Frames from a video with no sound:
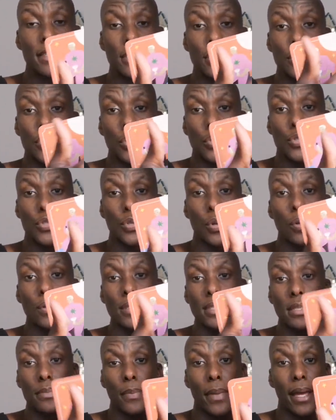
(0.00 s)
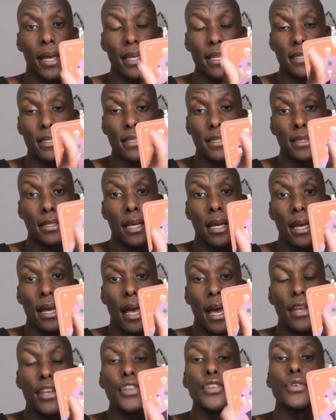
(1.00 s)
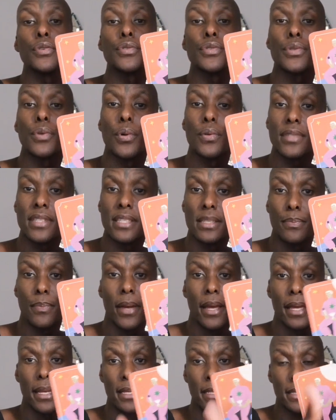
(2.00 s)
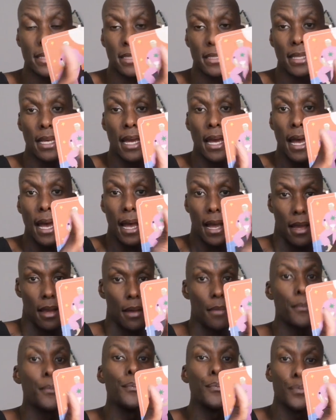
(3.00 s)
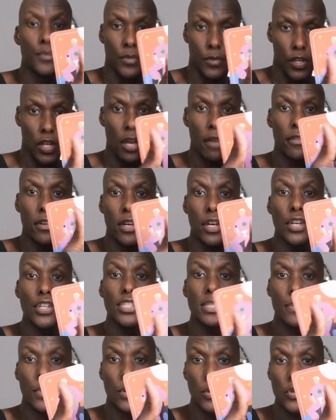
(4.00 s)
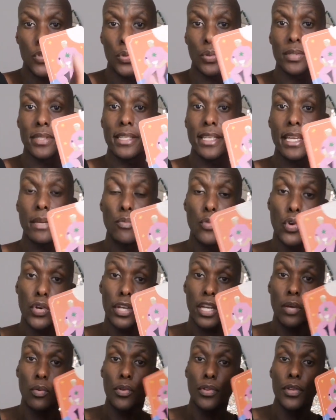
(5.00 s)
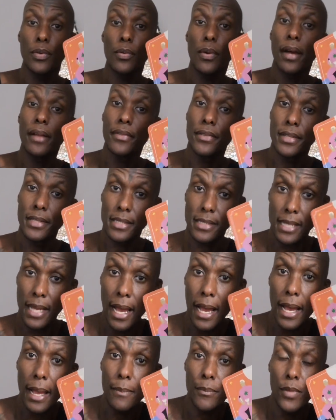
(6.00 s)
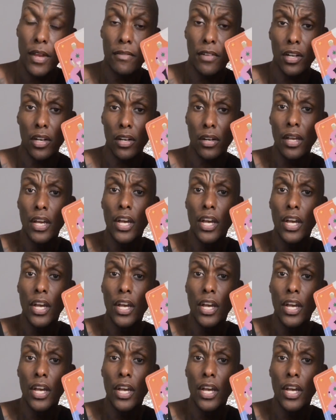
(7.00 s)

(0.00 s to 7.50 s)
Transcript: this is your soul space. And in your soul space, you have a spiritual team working with you at this time. You